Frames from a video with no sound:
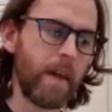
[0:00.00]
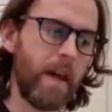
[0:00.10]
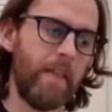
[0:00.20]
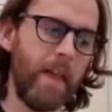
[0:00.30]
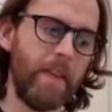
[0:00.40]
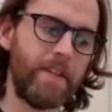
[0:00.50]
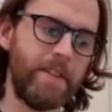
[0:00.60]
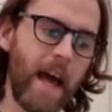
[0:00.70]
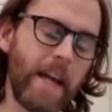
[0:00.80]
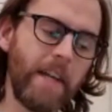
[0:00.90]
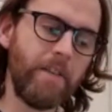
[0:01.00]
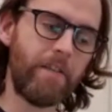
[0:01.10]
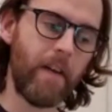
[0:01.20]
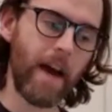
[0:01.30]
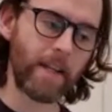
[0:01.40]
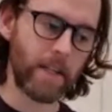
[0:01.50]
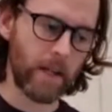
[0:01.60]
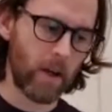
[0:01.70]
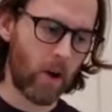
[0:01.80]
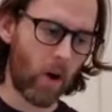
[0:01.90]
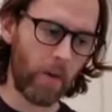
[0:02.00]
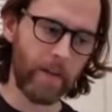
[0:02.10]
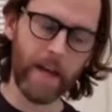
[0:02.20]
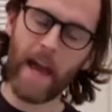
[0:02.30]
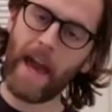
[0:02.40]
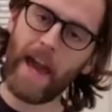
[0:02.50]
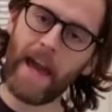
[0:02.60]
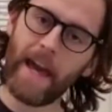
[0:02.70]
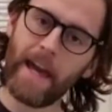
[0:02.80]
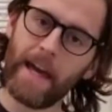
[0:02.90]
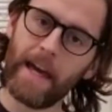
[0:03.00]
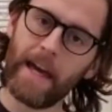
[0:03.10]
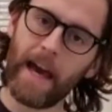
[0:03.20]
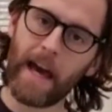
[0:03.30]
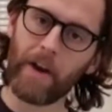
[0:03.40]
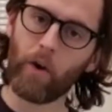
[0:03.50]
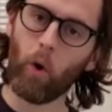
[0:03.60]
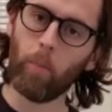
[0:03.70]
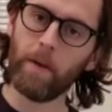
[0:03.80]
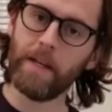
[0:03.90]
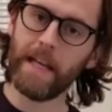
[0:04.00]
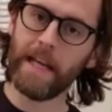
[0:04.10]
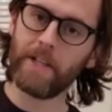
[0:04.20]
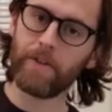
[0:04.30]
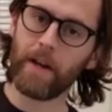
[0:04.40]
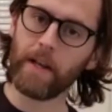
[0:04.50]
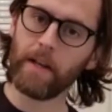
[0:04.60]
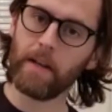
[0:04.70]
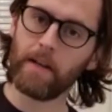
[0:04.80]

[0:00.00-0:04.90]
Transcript: then the 2nd fret on the A and an open D string.